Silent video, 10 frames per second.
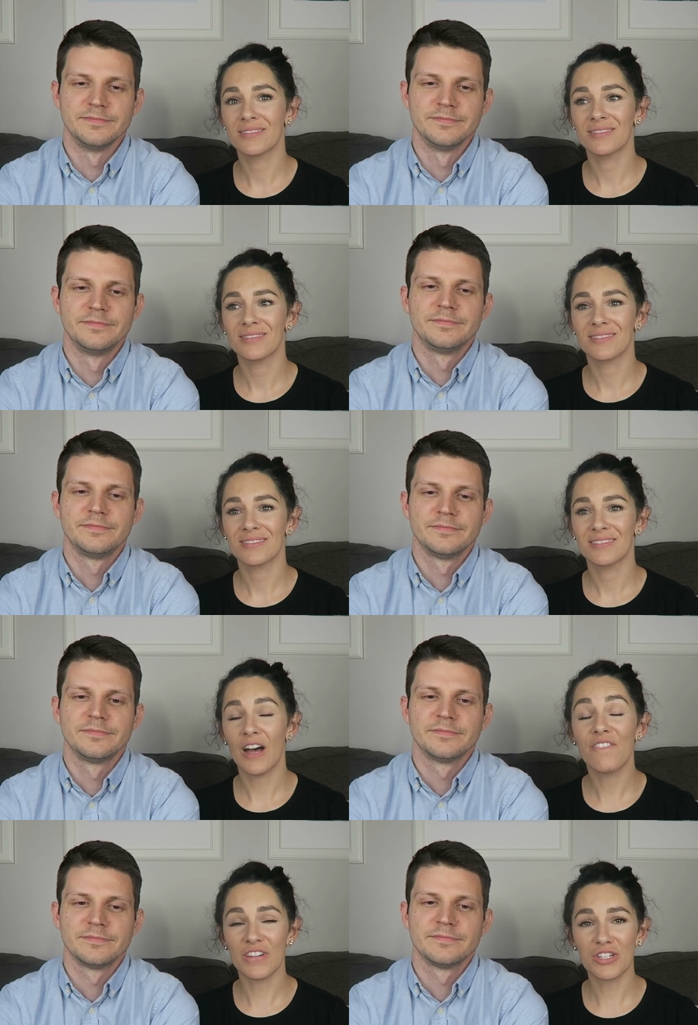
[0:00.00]
Speaker 1: -hmm.
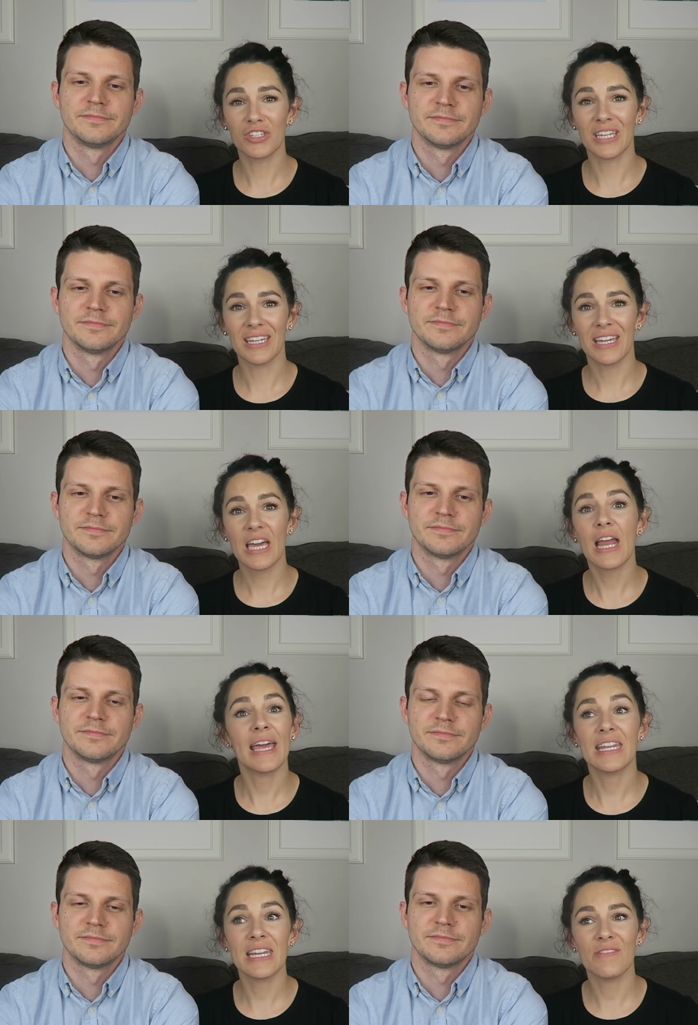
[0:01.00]
officially. And
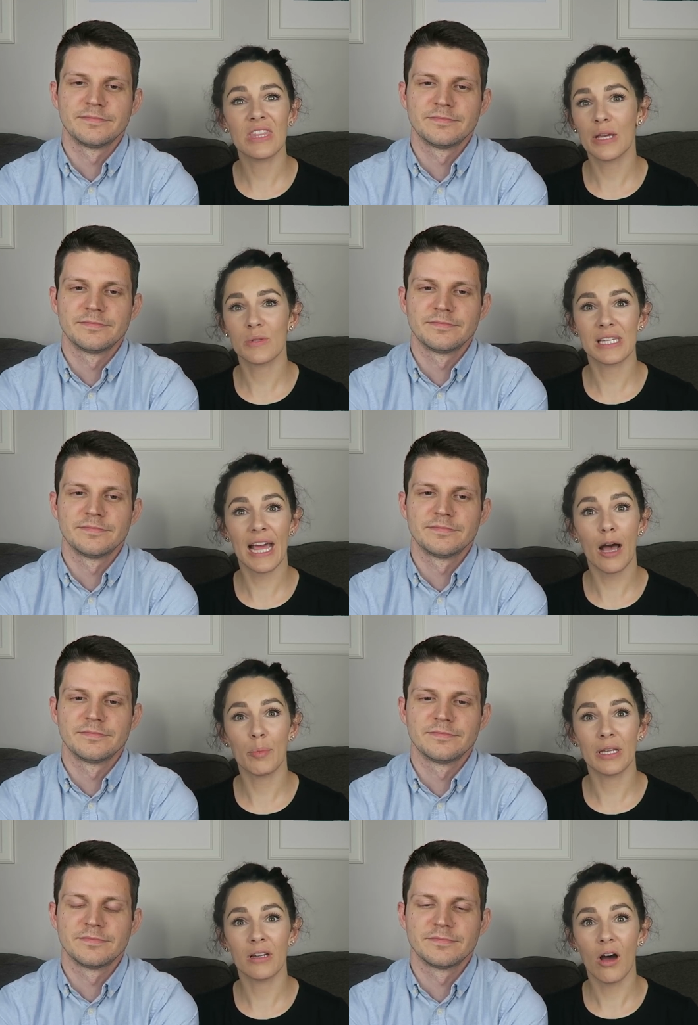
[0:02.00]
I didn't even think it was going to
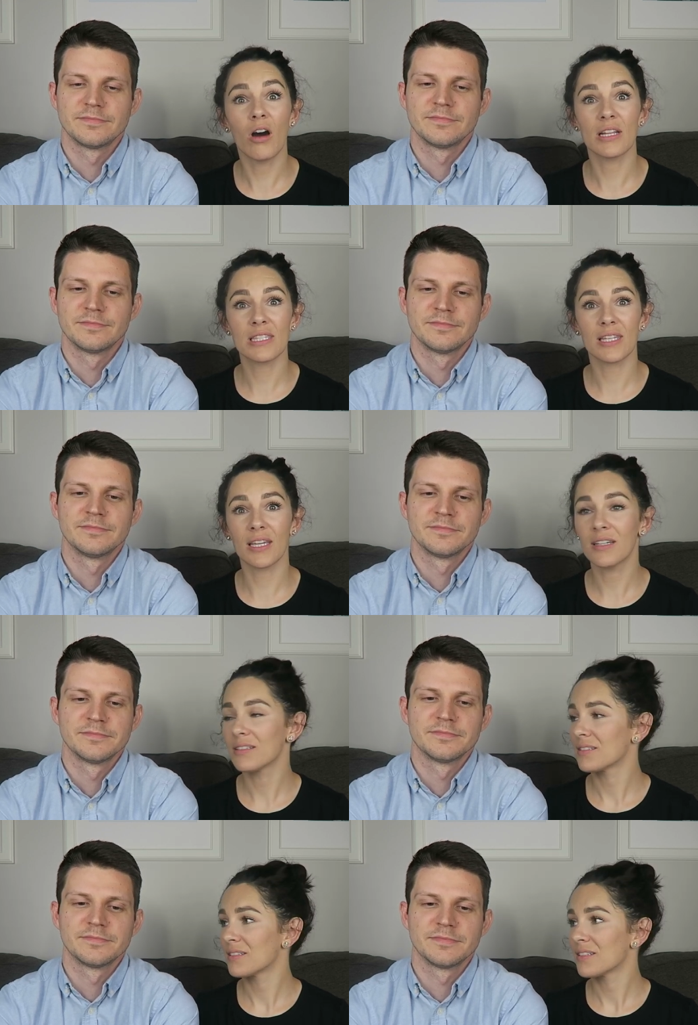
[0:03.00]
happen, honestly.
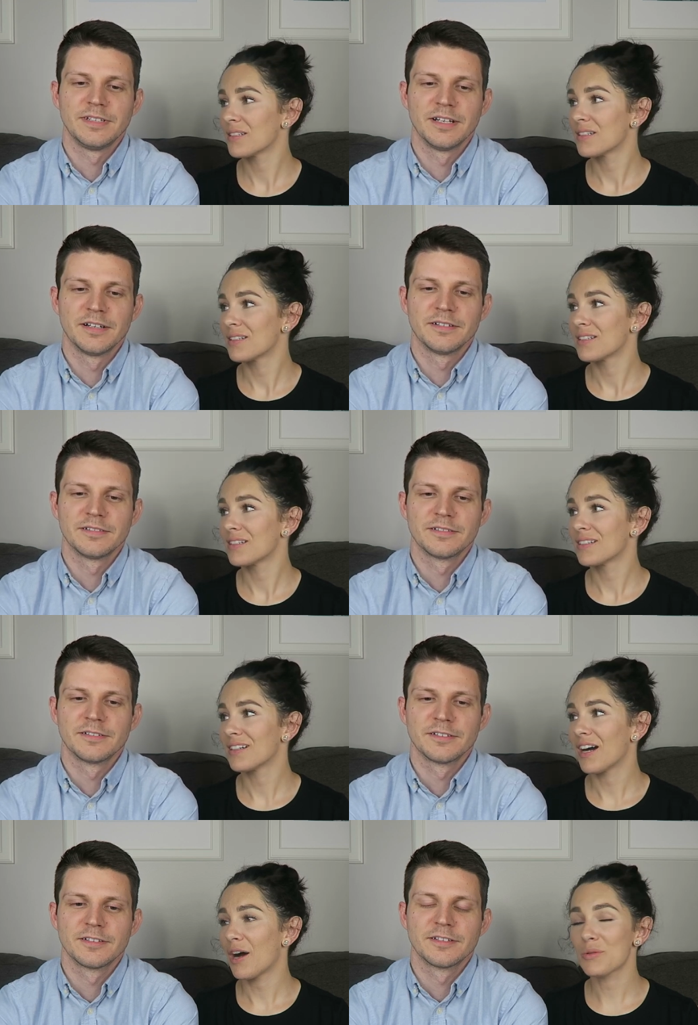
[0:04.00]
Yeah.
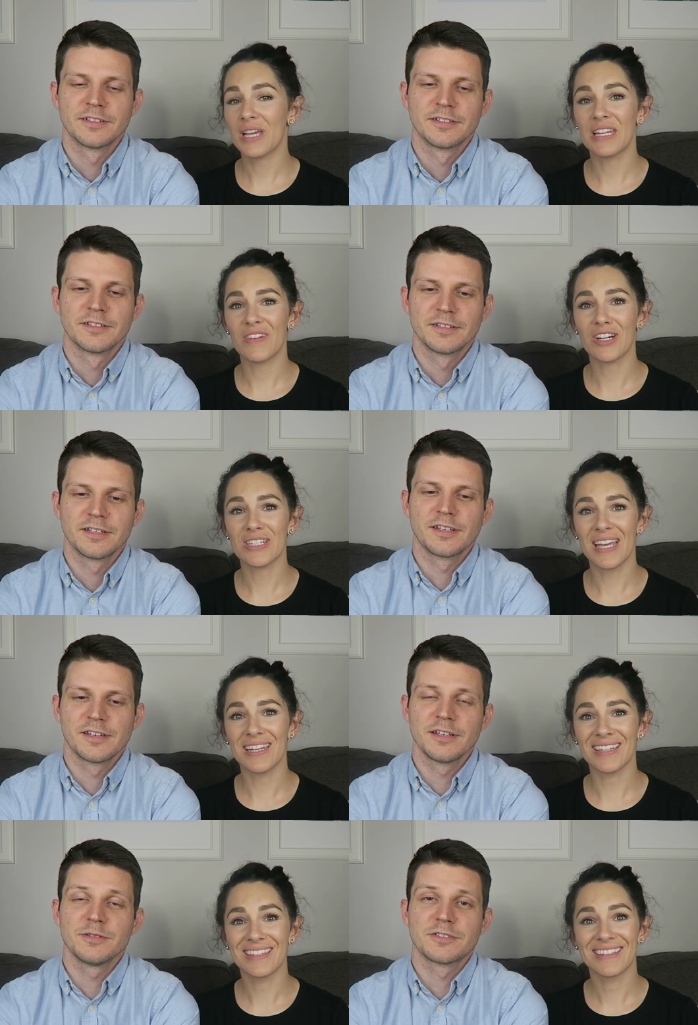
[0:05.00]
I was kind of
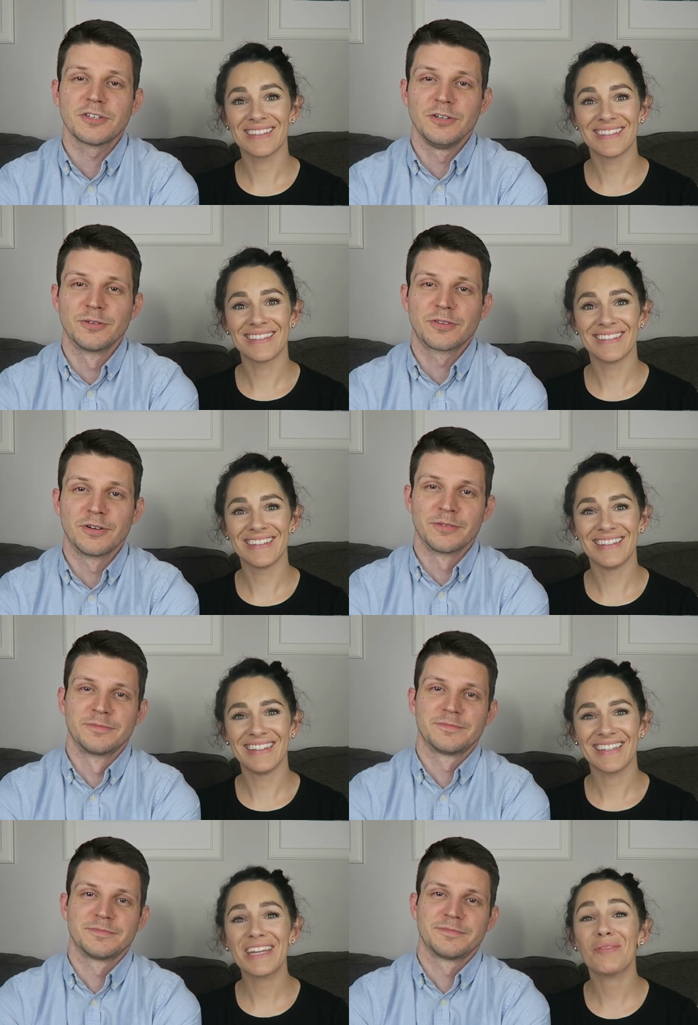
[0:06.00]
irritated. It
Speaker 2: was cute, though.
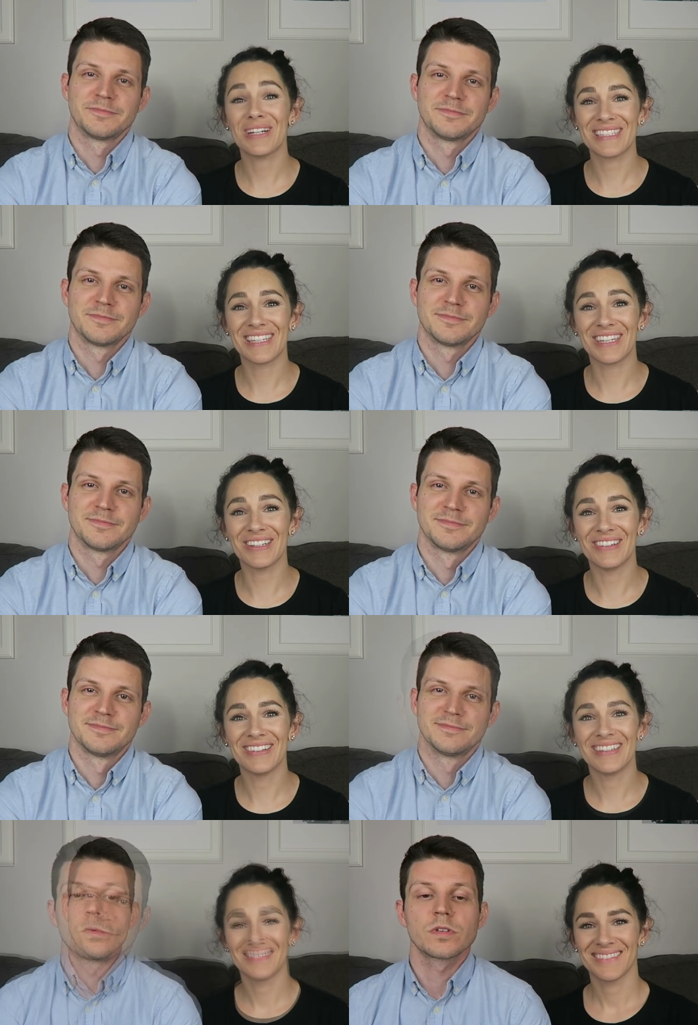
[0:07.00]
Speaker 1: It was cute.
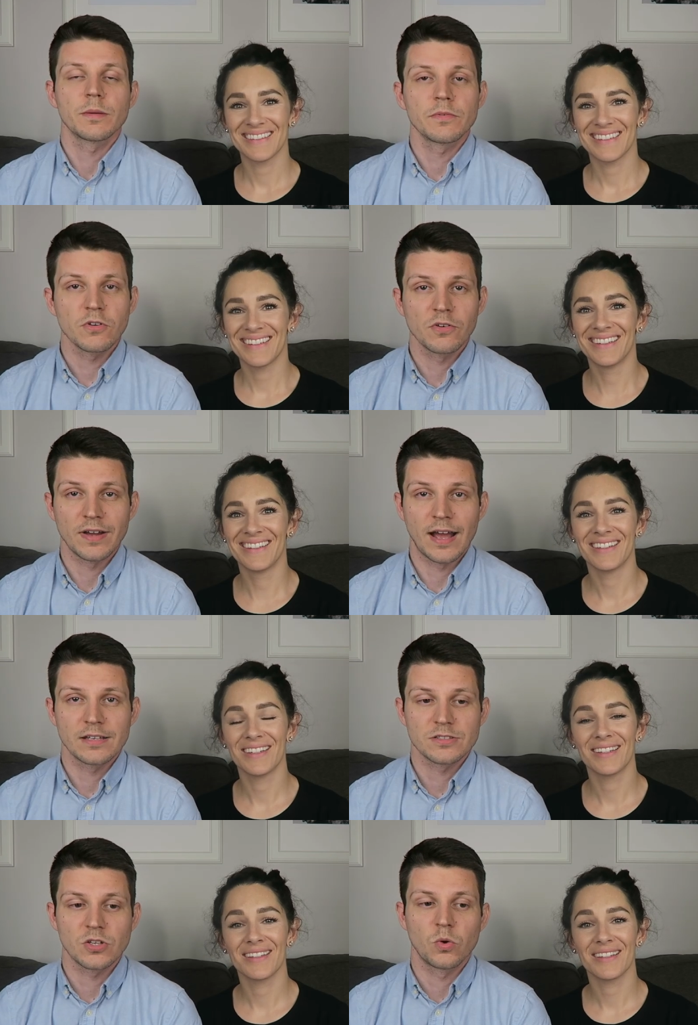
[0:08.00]
Speaker 2: Some of you have
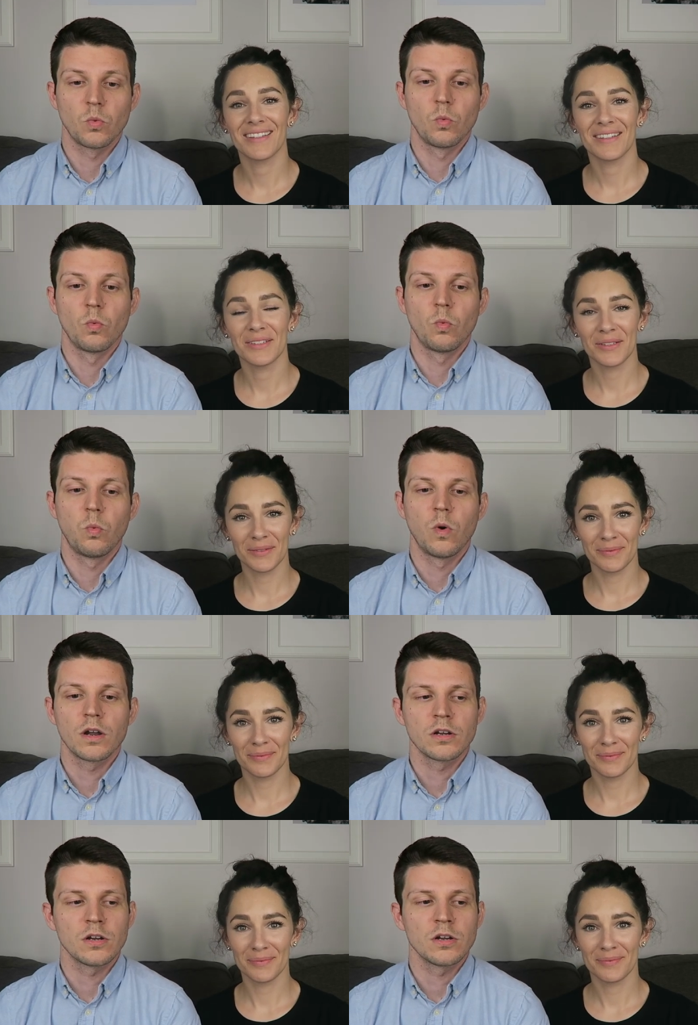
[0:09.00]
asked,
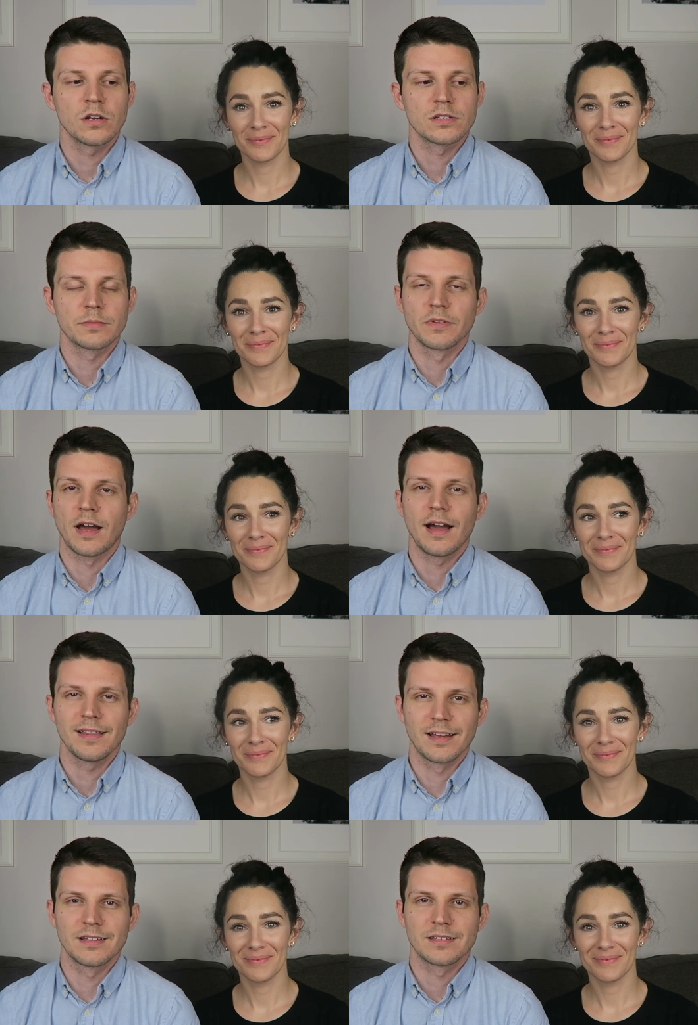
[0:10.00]
what are some of the
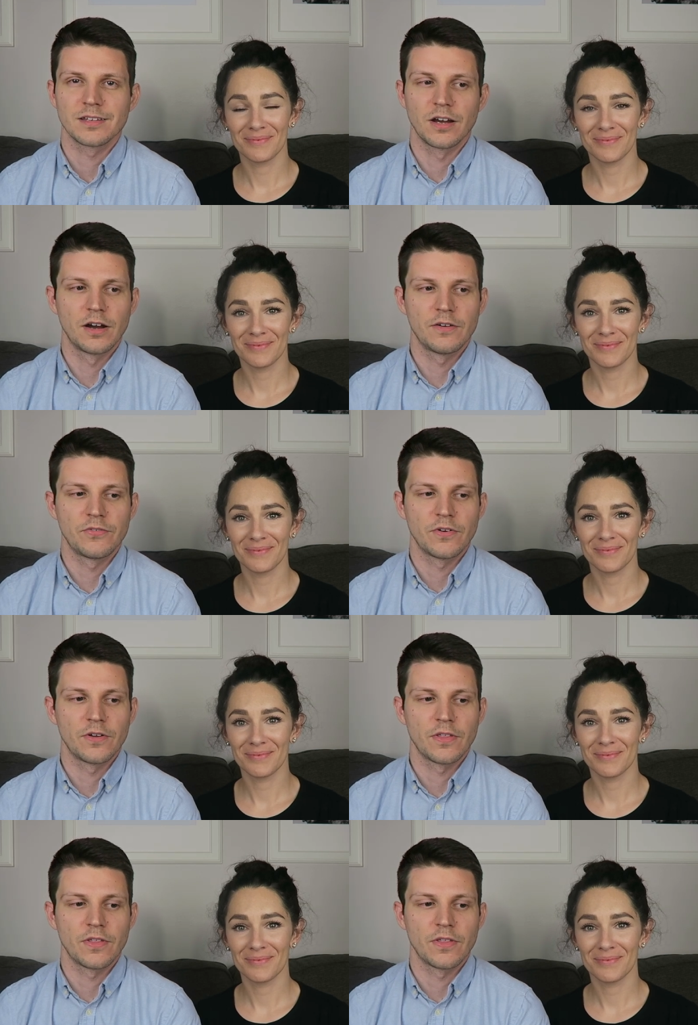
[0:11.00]
highlights of